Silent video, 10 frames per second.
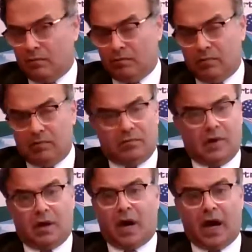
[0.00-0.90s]

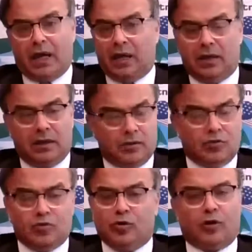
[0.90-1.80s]

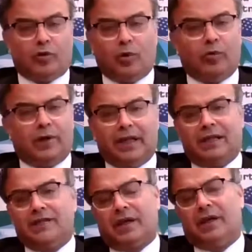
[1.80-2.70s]
you or no one
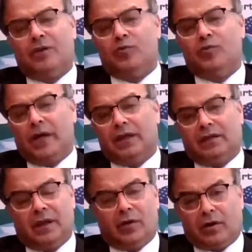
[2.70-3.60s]
else can do
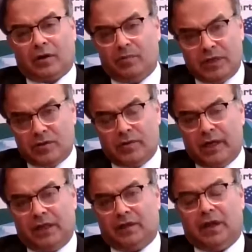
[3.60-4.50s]
anything or commit to
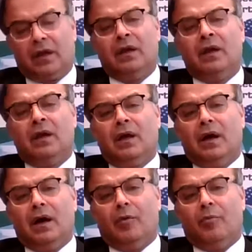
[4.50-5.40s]
anything.
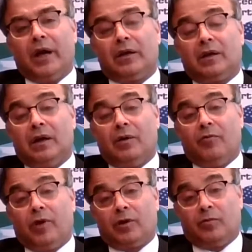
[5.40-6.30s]
But
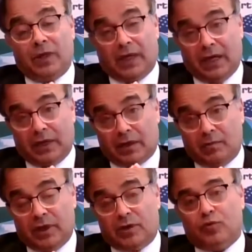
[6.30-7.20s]
what we can
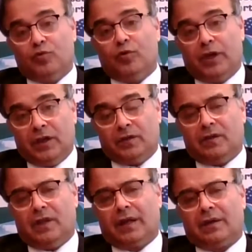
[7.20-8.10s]
commit to
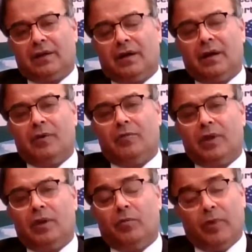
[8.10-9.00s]
is that
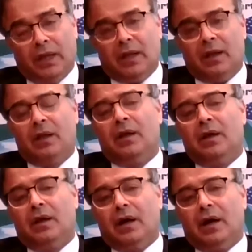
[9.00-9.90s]
we will
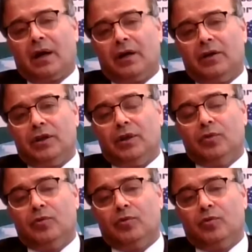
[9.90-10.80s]

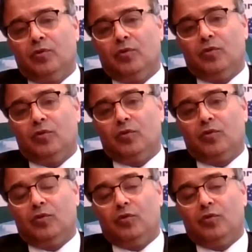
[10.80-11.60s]
continue to